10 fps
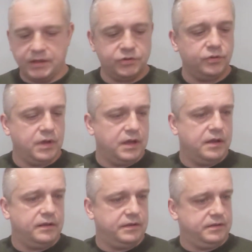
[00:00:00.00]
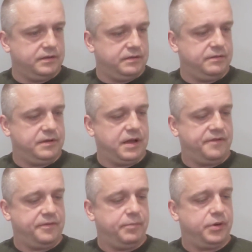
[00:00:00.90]
So,
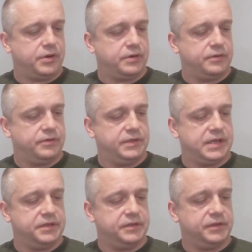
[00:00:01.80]
half a book on this.